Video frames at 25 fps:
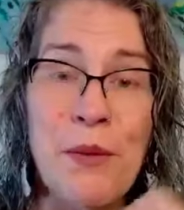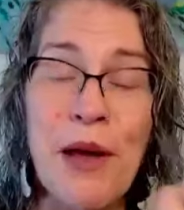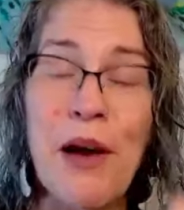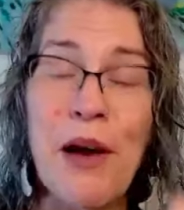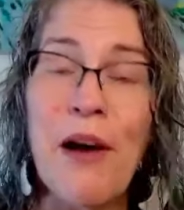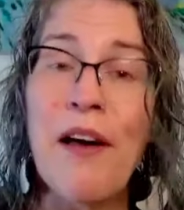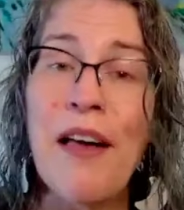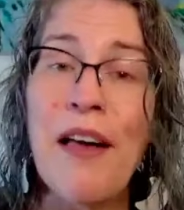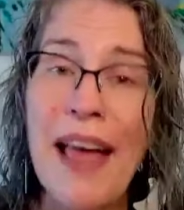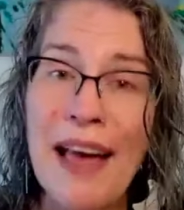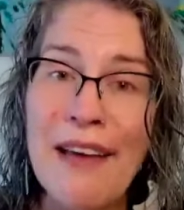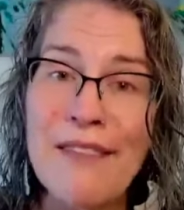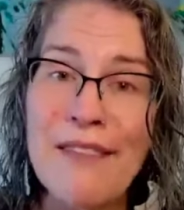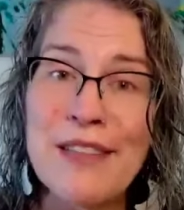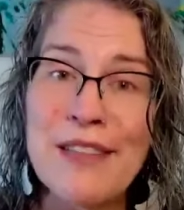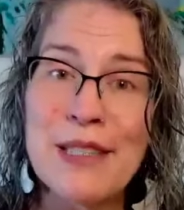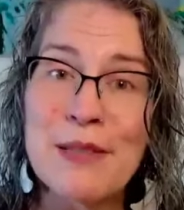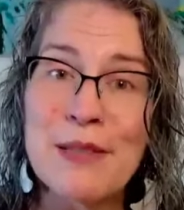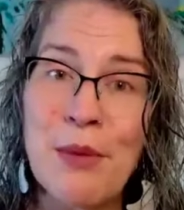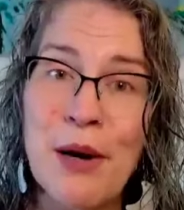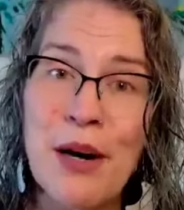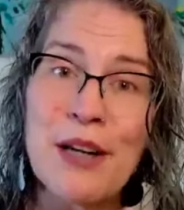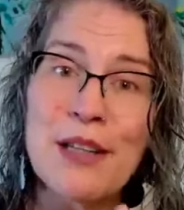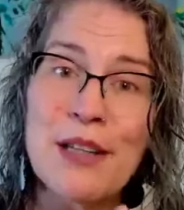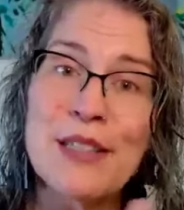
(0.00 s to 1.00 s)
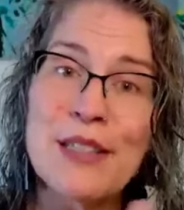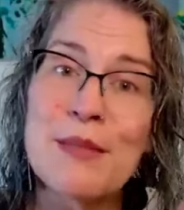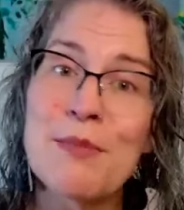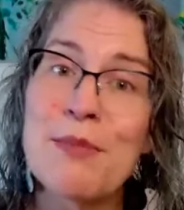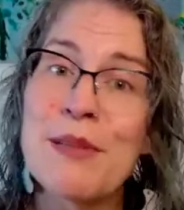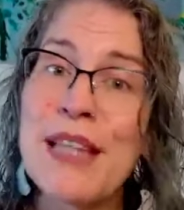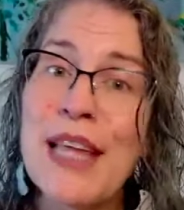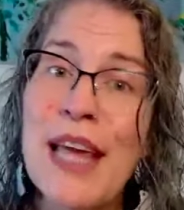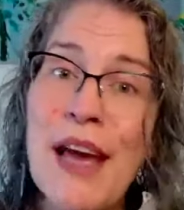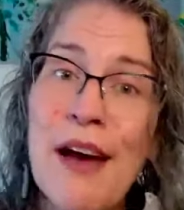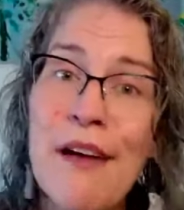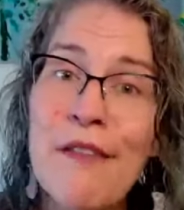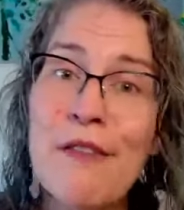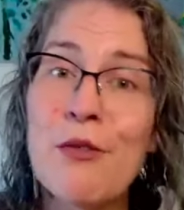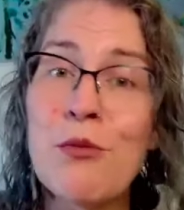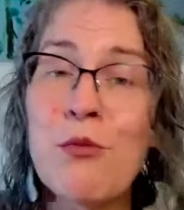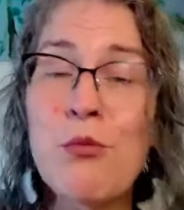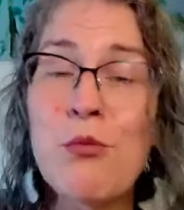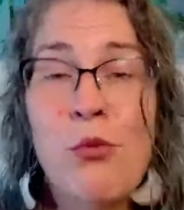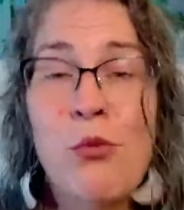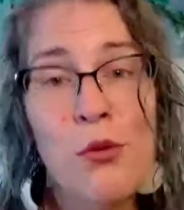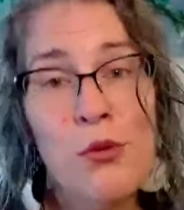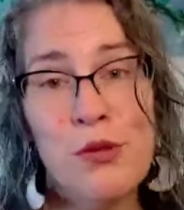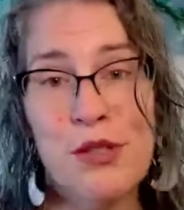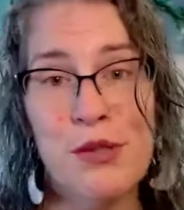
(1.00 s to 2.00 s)
but we all have these parts, but they have a
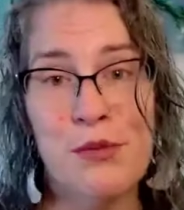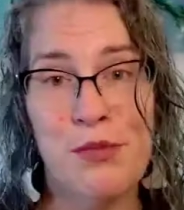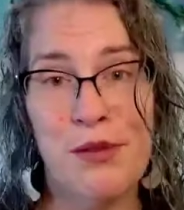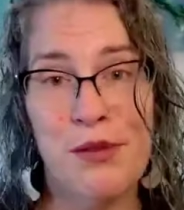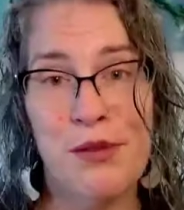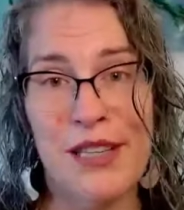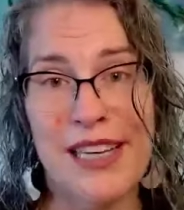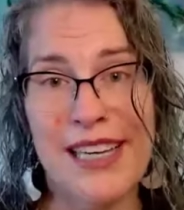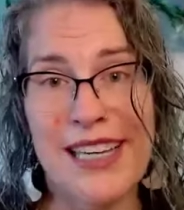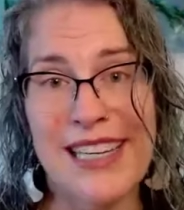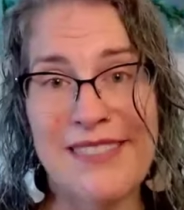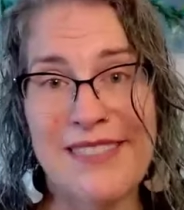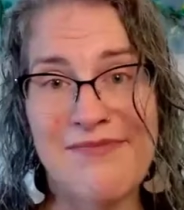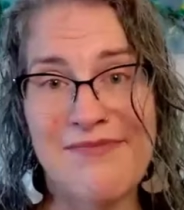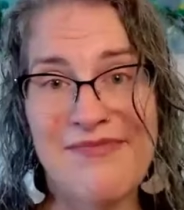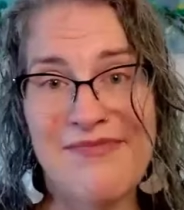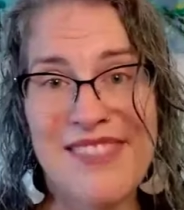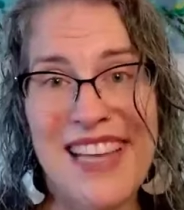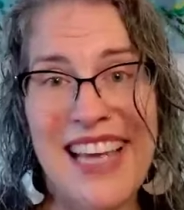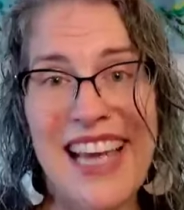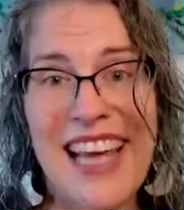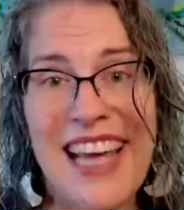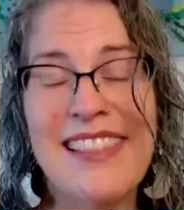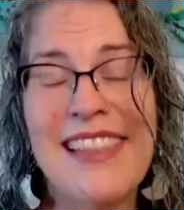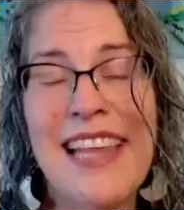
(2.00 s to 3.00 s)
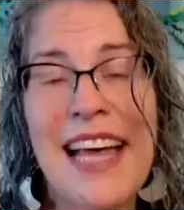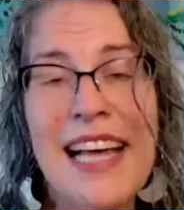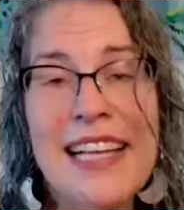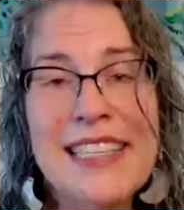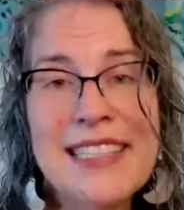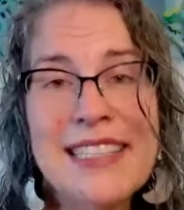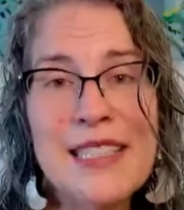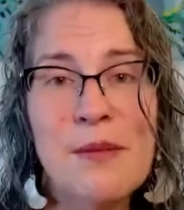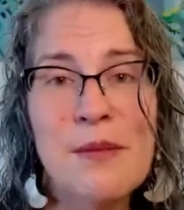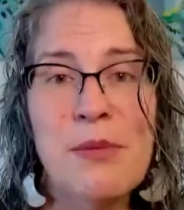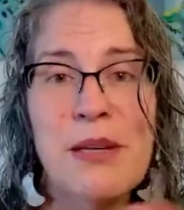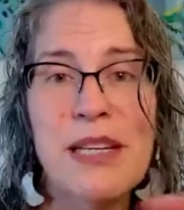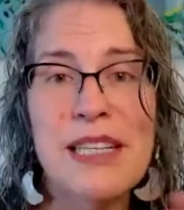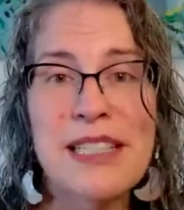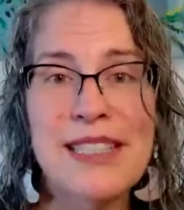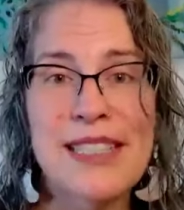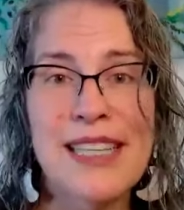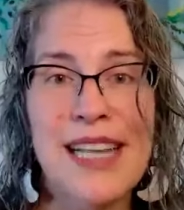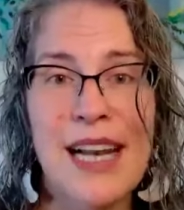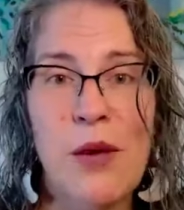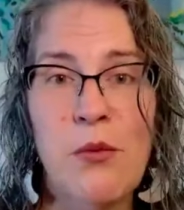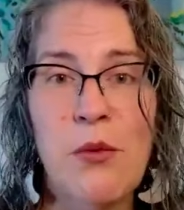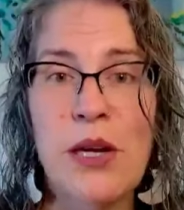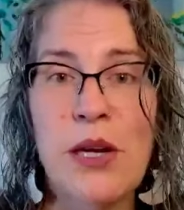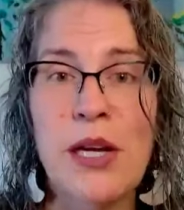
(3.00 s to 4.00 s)
role to play, and that's the
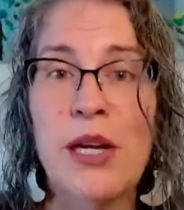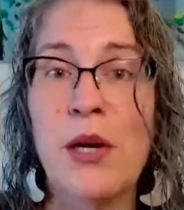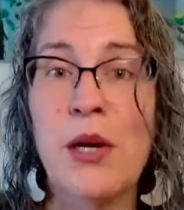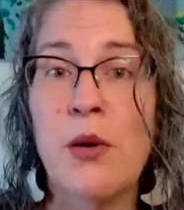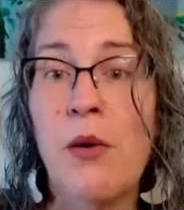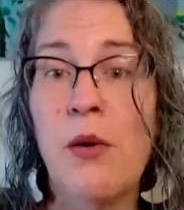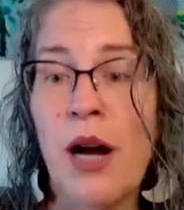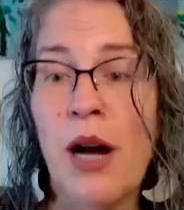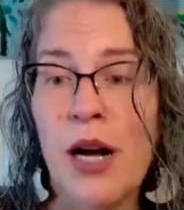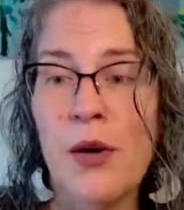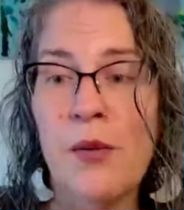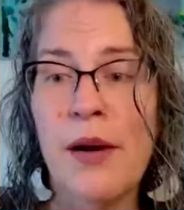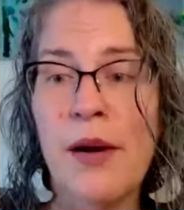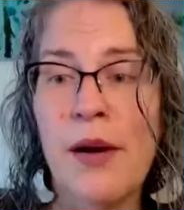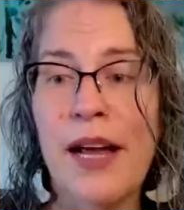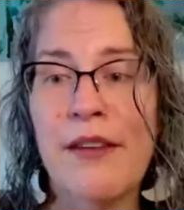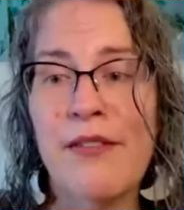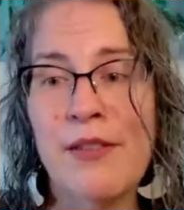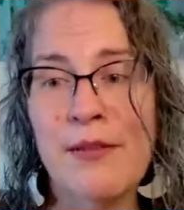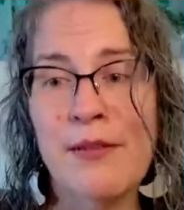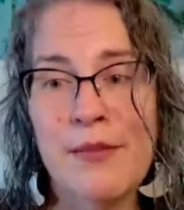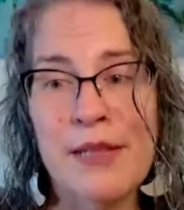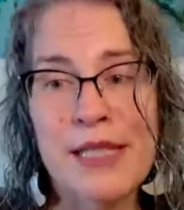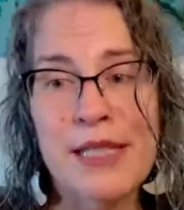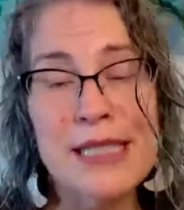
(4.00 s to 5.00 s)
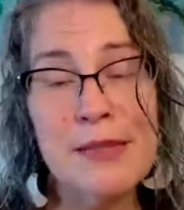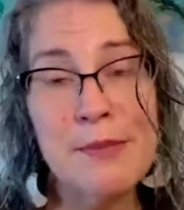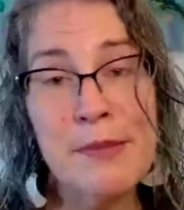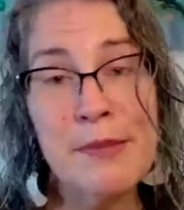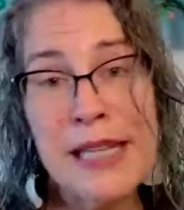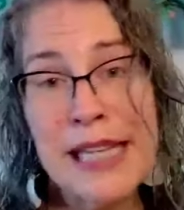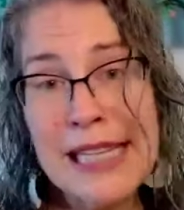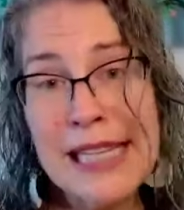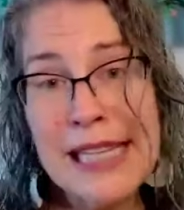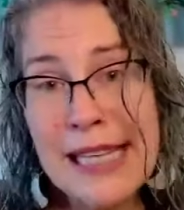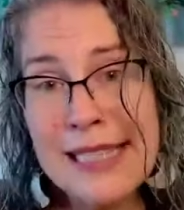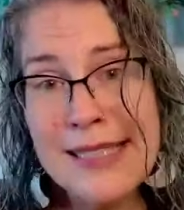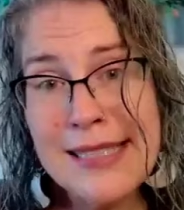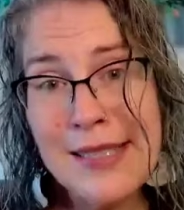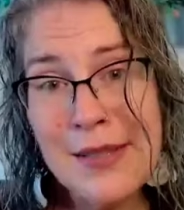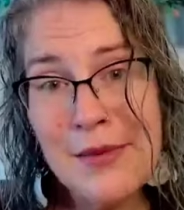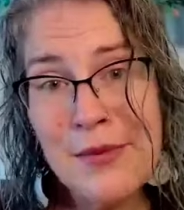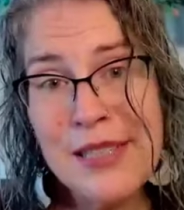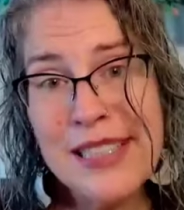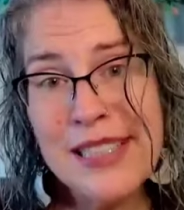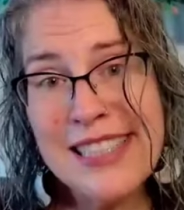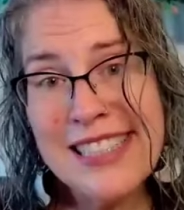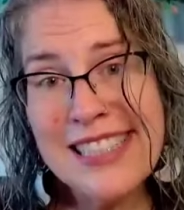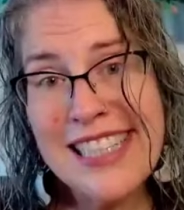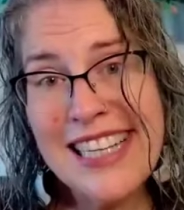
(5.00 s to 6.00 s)
piece that I want you to walk away from this mini
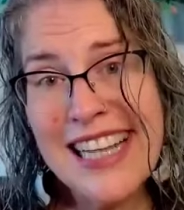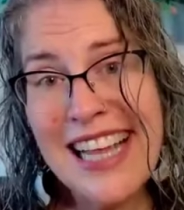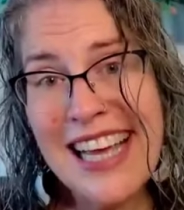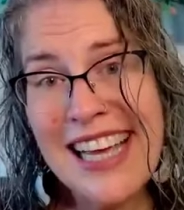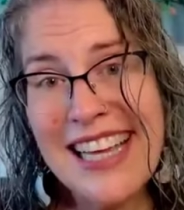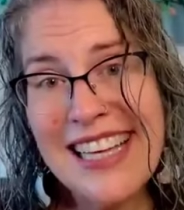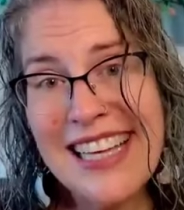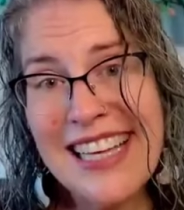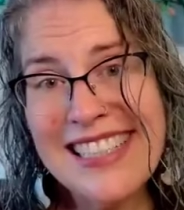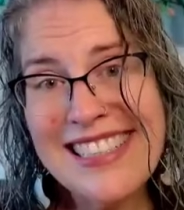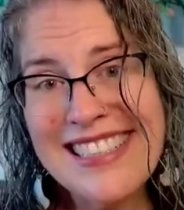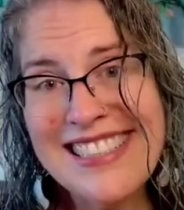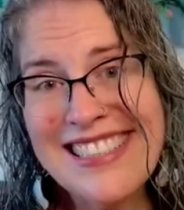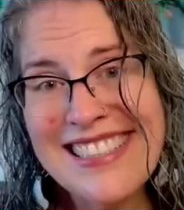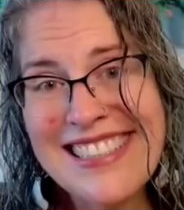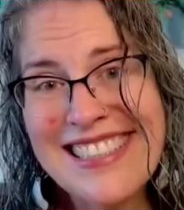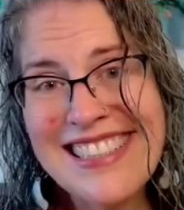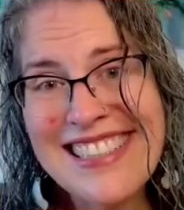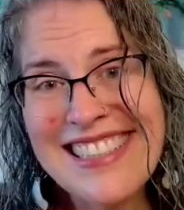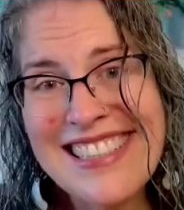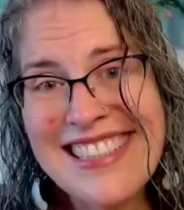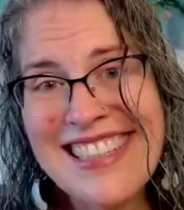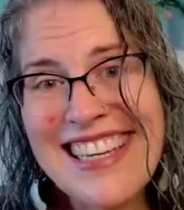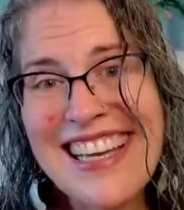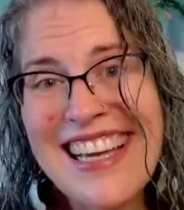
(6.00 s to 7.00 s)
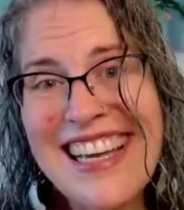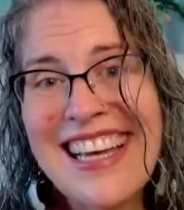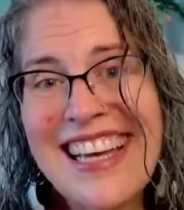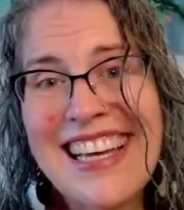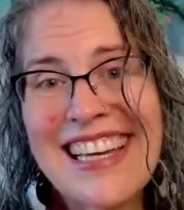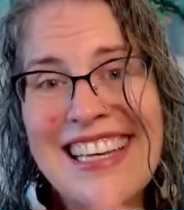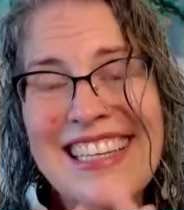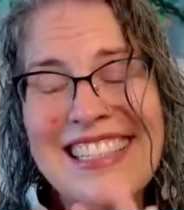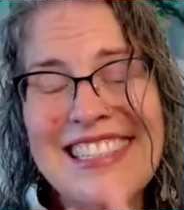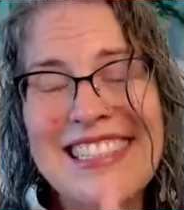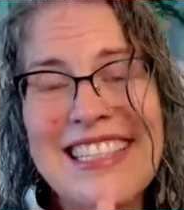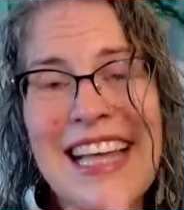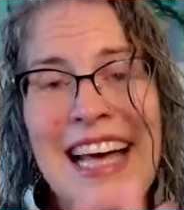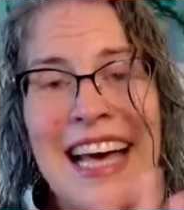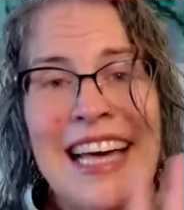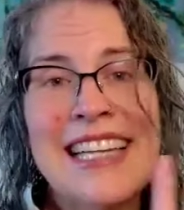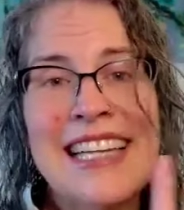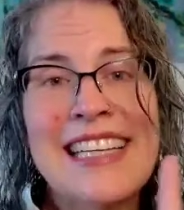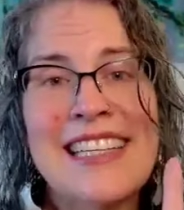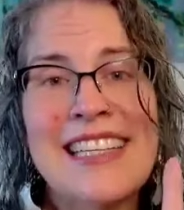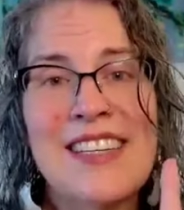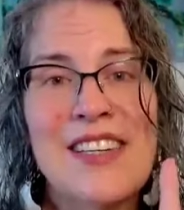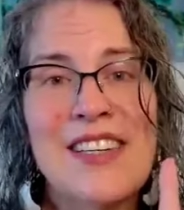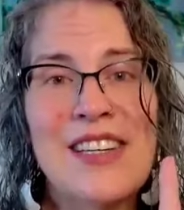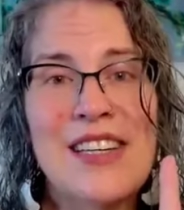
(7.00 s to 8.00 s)
lesson with today. Is
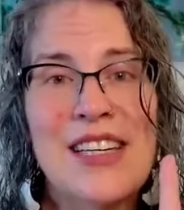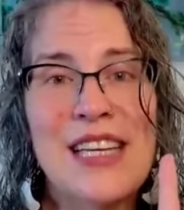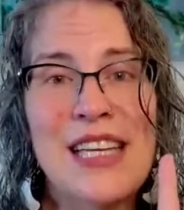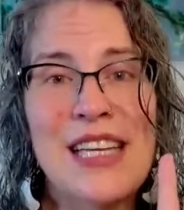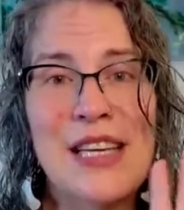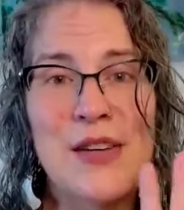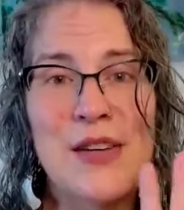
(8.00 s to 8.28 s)
that